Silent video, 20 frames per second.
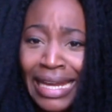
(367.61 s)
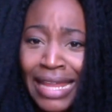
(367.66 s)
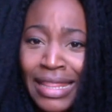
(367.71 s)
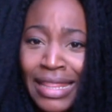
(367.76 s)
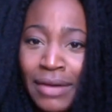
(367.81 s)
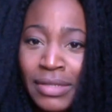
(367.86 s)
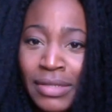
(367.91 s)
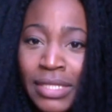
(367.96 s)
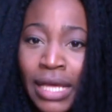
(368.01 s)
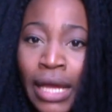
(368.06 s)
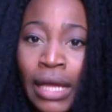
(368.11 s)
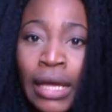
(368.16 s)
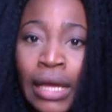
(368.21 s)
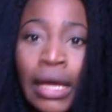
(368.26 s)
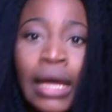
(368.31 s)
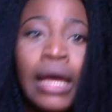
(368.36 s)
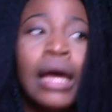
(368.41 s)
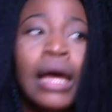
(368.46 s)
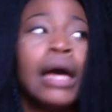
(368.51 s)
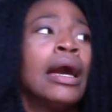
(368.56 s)
And then I was like,
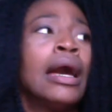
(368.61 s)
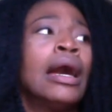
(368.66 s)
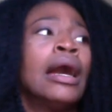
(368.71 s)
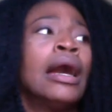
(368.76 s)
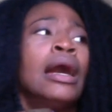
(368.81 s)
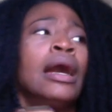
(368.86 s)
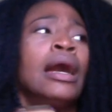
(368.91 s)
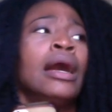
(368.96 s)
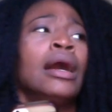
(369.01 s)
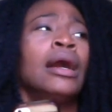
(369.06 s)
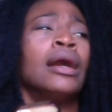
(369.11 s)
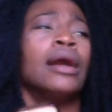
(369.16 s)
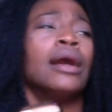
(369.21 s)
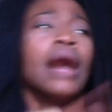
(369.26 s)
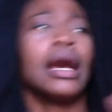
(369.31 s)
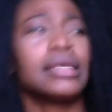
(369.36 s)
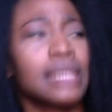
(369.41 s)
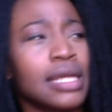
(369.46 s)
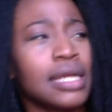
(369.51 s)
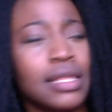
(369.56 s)

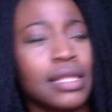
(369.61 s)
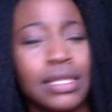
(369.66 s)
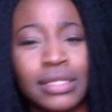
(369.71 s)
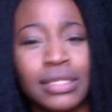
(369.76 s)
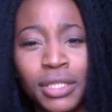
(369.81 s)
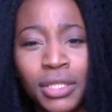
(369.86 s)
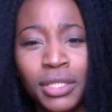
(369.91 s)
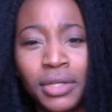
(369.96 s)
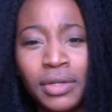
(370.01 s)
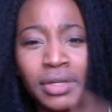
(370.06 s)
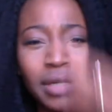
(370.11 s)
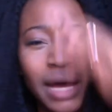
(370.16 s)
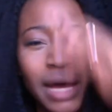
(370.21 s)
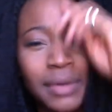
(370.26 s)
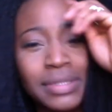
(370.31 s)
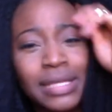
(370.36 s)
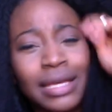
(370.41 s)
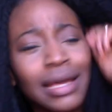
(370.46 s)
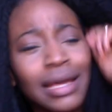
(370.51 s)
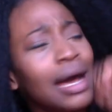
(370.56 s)
I say to the dude, I
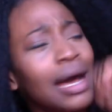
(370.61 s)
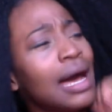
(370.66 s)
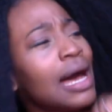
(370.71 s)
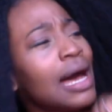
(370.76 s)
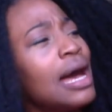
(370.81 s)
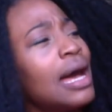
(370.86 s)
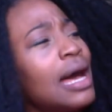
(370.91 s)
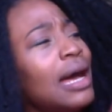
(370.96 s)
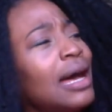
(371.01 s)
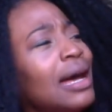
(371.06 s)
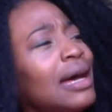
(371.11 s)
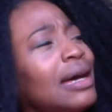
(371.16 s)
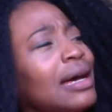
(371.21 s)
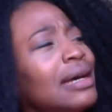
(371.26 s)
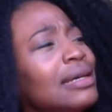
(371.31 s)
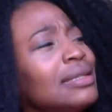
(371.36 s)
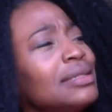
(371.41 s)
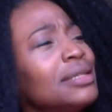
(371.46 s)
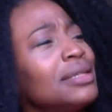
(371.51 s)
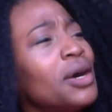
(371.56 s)
was like,
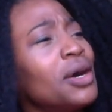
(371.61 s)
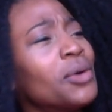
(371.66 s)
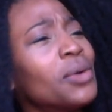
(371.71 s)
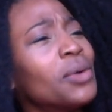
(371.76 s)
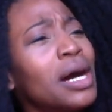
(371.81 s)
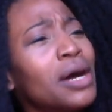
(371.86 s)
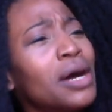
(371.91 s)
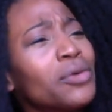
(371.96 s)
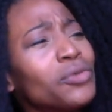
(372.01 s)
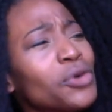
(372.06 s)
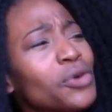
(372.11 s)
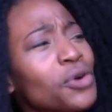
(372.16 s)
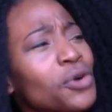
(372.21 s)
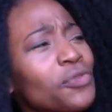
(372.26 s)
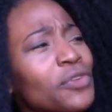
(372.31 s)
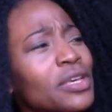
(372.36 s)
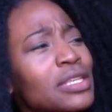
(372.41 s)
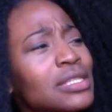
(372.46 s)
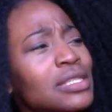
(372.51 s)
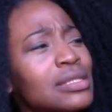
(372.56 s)

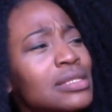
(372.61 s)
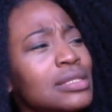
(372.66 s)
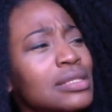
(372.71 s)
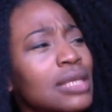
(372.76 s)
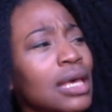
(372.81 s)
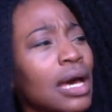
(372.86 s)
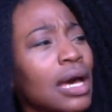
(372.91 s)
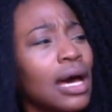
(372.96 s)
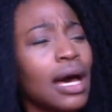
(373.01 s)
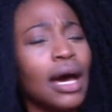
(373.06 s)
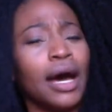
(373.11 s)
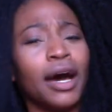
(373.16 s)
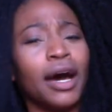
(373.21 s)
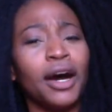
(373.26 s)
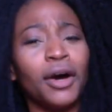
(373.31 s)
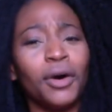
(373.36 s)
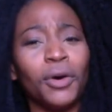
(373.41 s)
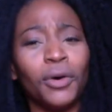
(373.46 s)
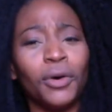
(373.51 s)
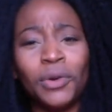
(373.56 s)
Rufus,
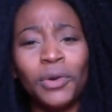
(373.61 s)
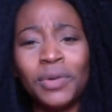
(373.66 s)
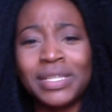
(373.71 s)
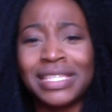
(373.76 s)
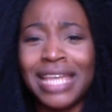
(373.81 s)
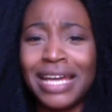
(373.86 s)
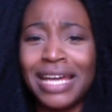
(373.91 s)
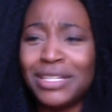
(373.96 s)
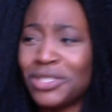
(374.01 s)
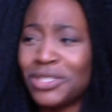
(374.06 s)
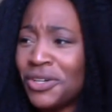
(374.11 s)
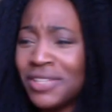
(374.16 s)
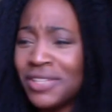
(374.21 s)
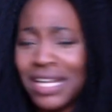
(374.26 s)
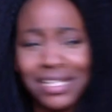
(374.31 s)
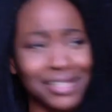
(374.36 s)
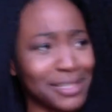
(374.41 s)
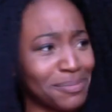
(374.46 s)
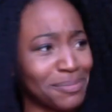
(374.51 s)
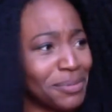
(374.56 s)
who was that dude
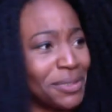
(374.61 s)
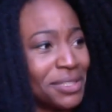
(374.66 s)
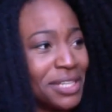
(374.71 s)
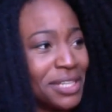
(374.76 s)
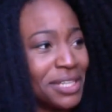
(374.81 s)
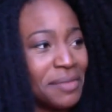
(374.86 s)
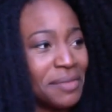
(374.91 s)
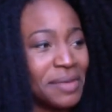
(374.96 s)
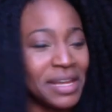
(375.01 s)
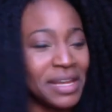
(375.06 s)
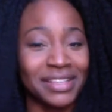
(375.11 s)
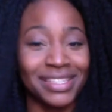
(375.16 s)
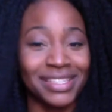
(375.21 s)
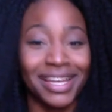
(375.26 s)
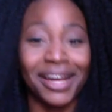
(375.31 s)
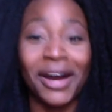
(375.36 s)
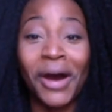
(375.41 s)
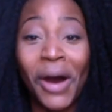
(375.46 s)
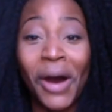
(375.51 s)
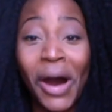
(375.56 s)
that just pulled up? And he was
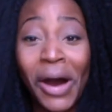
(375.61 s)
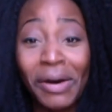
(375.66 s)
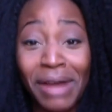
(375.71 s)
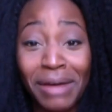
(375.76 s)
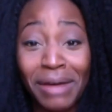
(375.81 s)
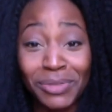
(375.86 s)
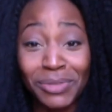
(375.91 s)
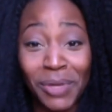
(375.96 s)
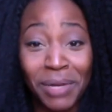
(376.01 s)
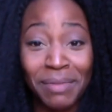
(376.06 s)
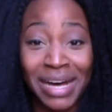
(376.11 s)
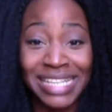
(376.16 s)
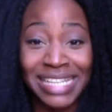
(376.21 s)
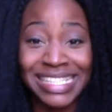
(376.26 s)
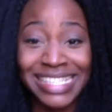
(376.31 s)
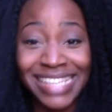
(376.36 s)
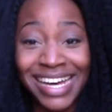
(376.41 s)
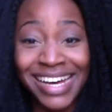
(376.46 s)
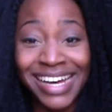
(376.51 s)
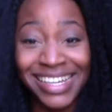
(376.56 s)
like, oh, that was one of my
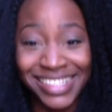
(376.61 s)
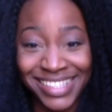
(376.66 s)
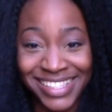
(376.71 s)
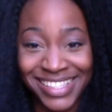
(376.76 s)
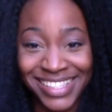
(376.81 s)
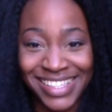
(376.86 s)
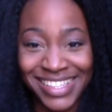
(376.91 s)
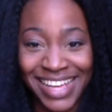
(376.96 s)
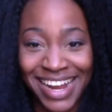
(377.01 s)
sons.